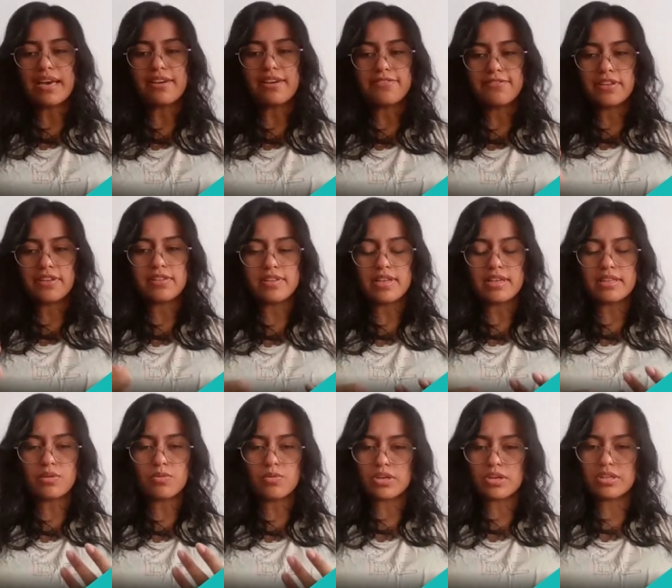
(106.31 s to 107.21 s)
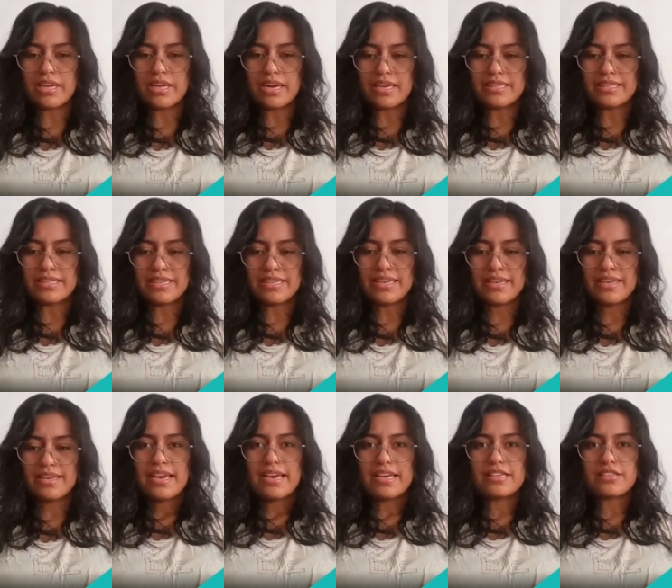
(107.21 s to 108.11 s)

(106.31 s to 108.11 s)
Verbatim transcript: I feel like the work that I did